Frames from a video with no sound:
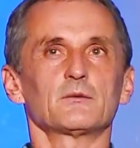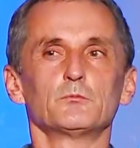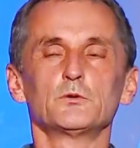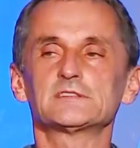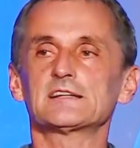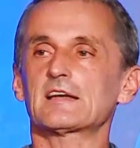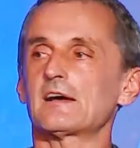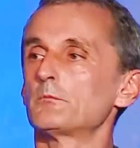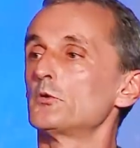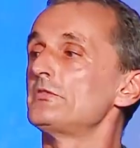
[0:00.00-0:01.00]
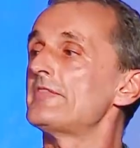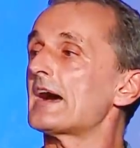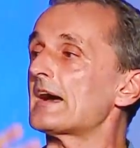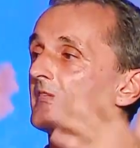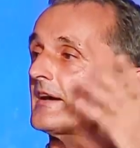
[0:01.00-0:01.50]
musica
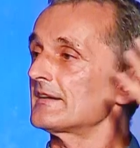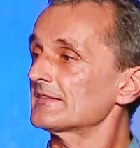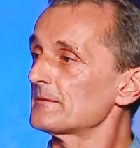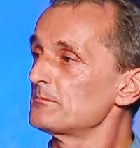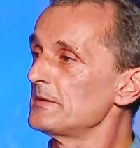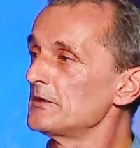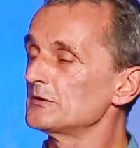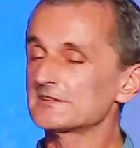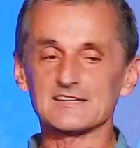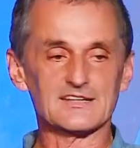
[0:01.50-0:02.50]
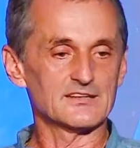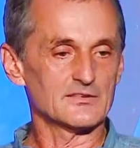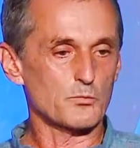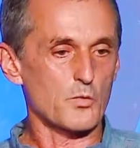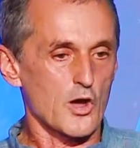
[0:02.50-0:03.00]
mundana, the music in
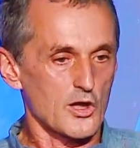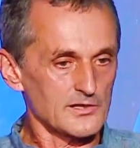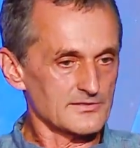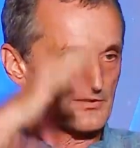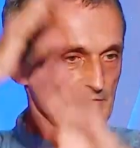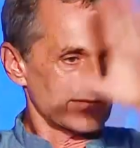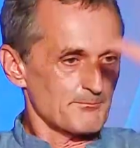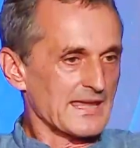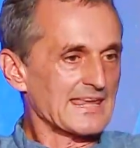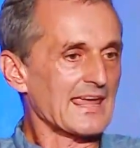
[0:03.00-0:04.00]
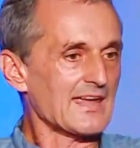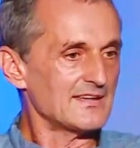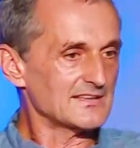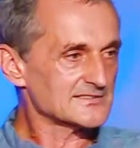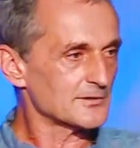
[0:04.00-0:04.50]
the world, the
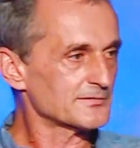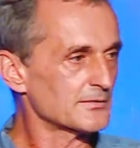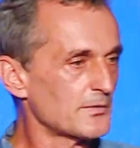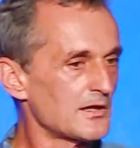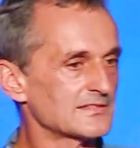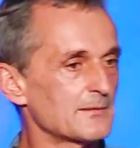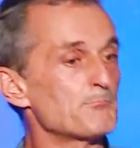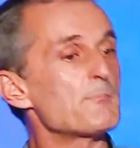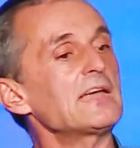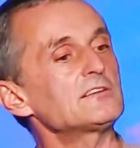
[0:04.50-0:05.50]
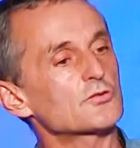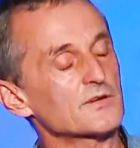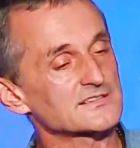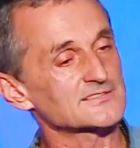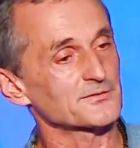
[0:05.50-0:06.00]
mechanics of the world, the
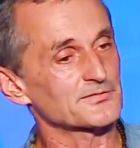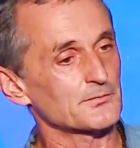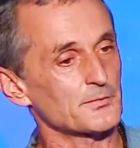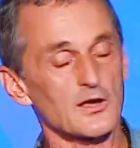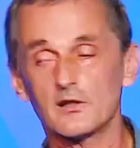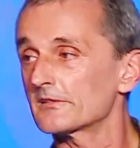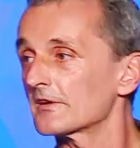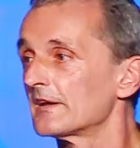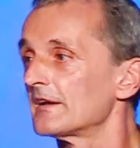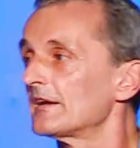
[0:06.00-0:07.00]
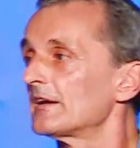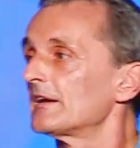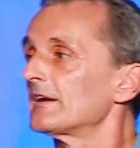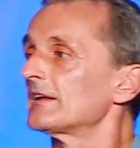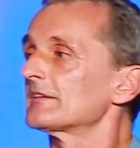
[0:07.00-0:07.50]
matrix of the world,
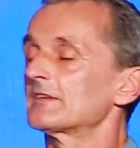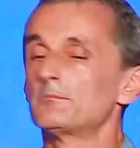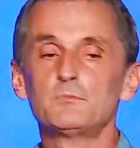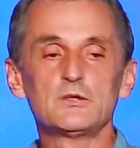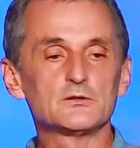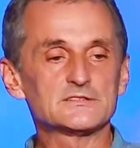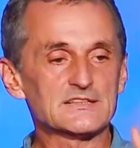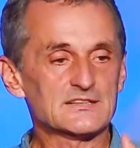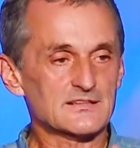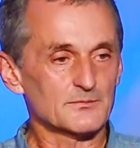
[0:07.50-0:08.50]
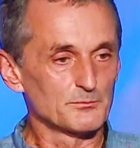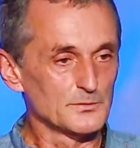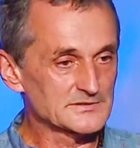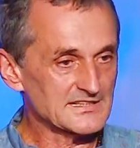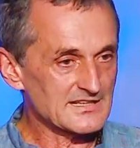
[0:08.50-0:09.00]
the
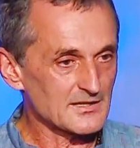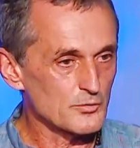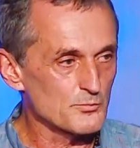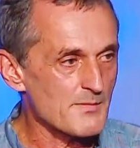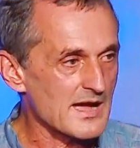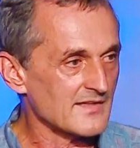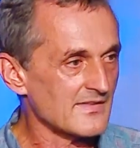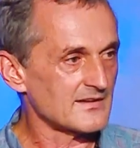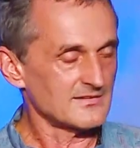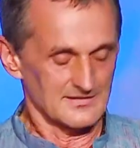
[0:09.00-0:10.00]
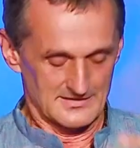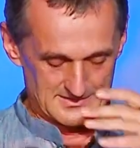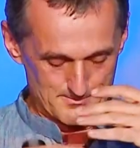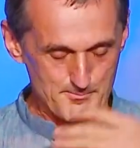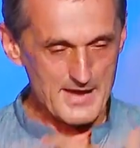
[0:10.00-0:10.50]
musica humana,
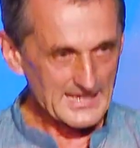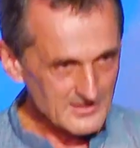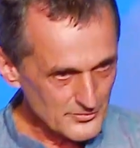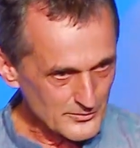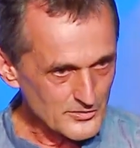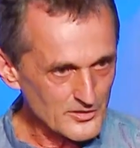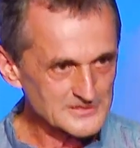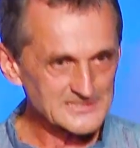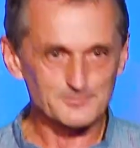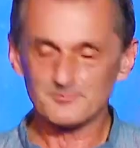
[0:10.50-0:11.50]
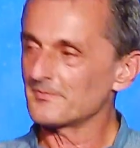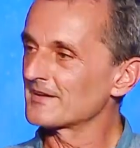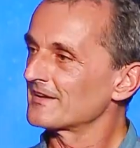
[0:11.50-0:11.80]
the microcosm,